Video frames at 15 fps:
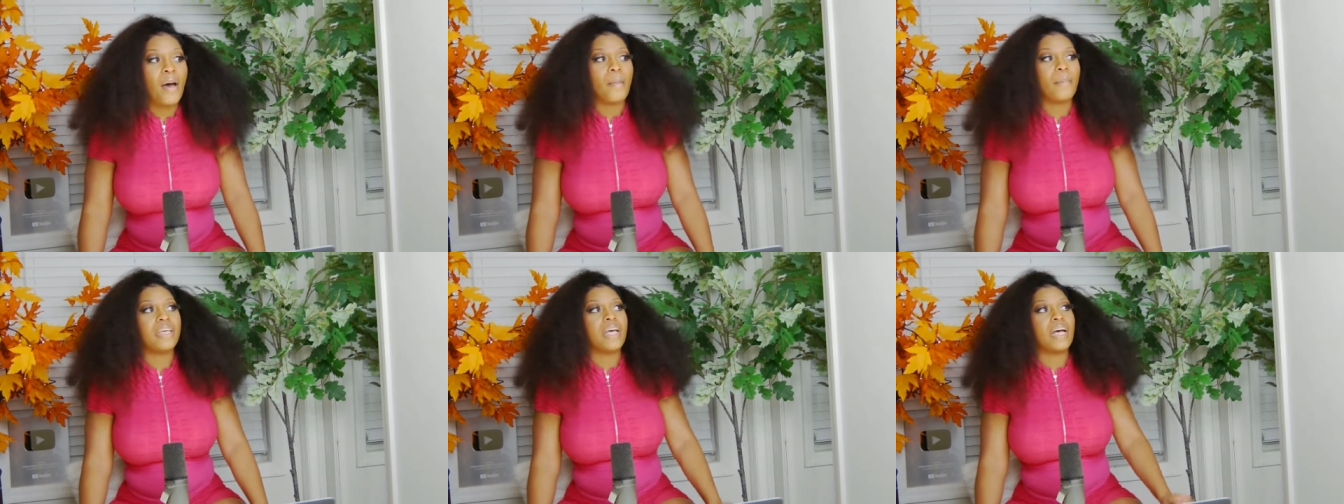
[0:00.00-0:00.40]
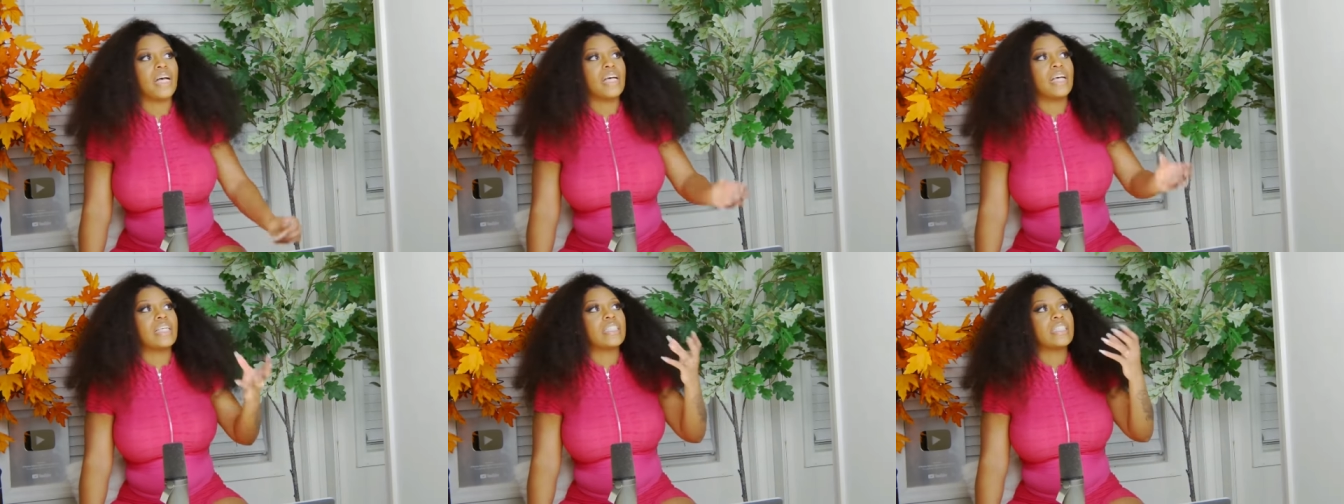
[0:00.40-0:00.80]

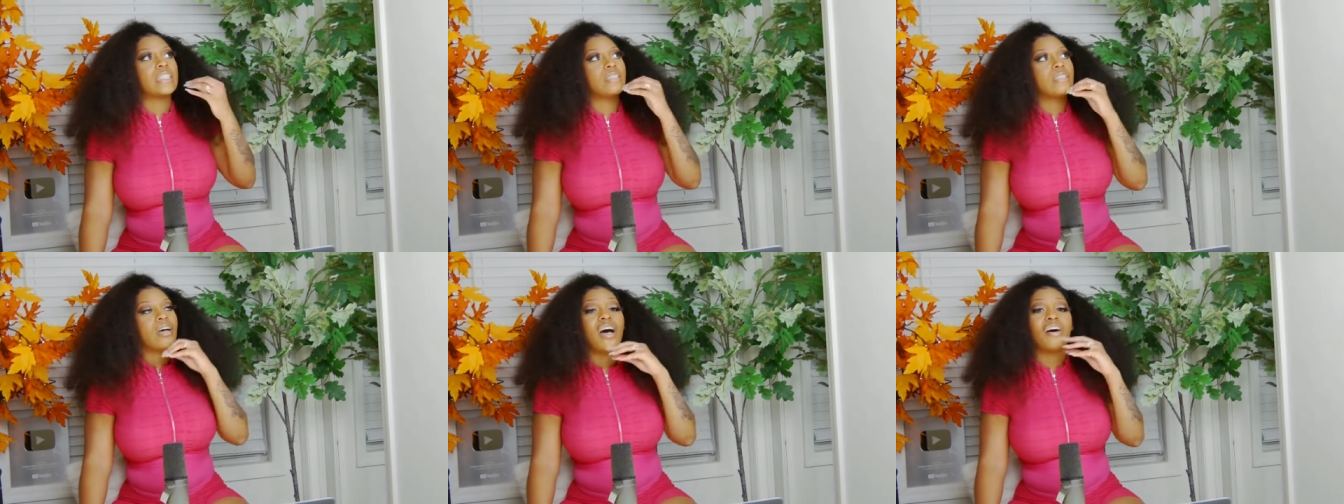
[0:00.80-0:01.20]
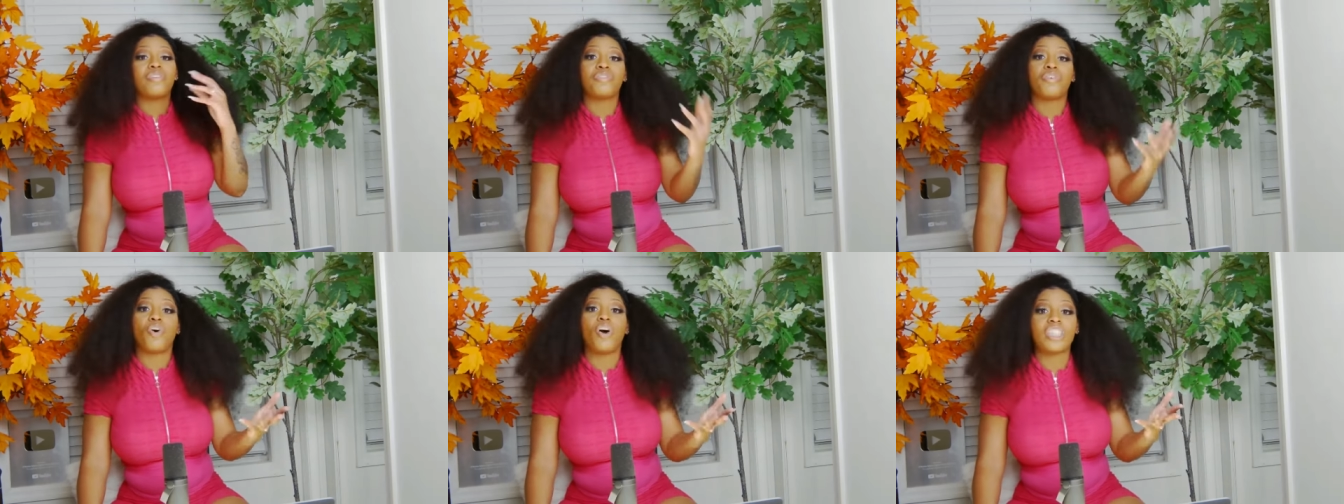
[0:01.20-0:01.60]
Because
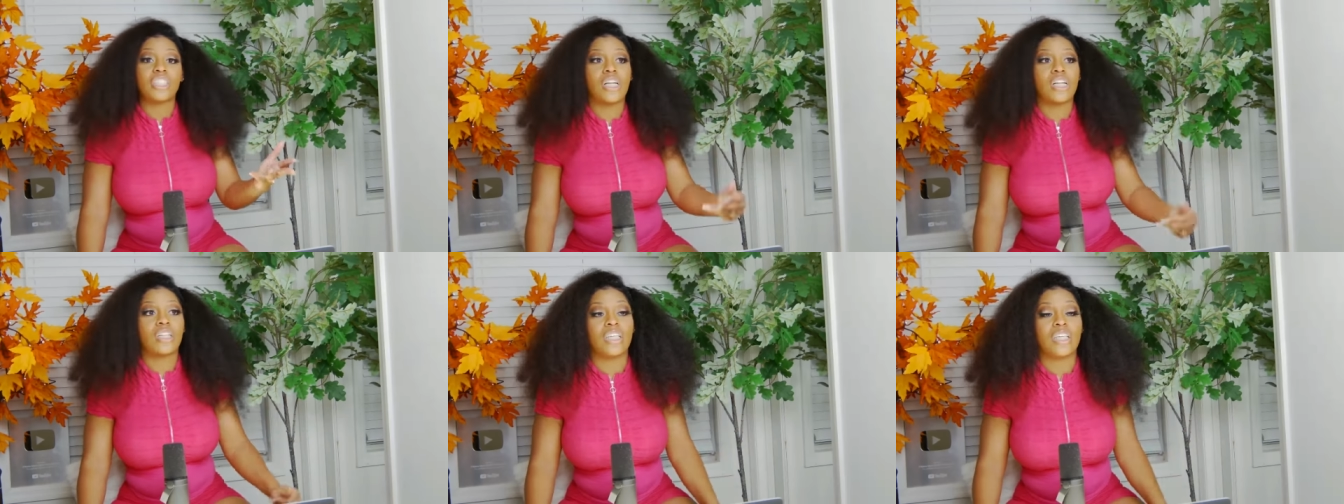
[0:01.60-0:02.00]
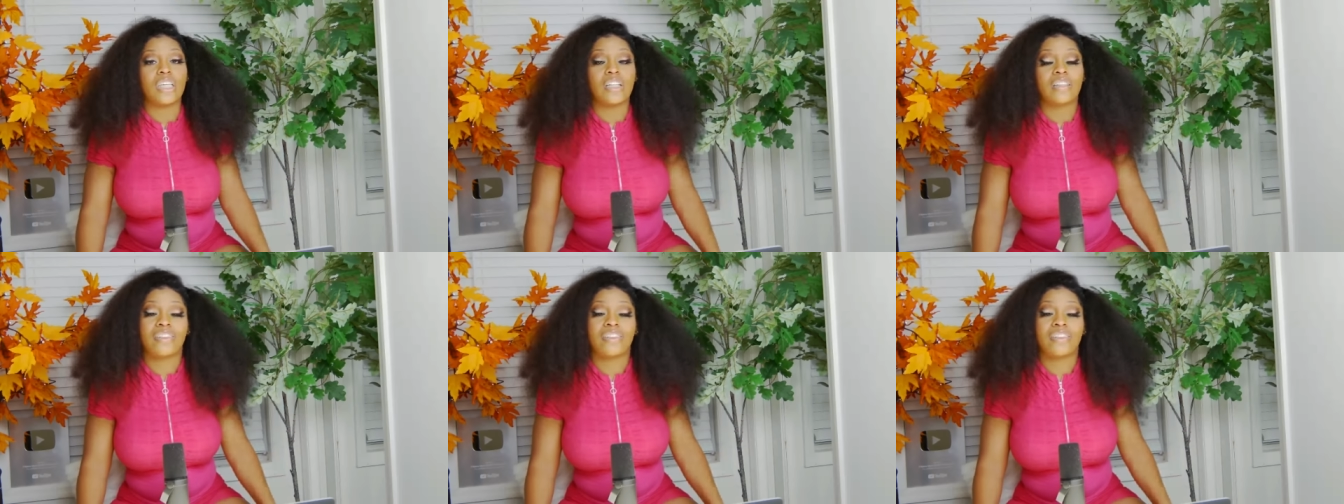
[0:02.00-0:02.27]
unfortunately,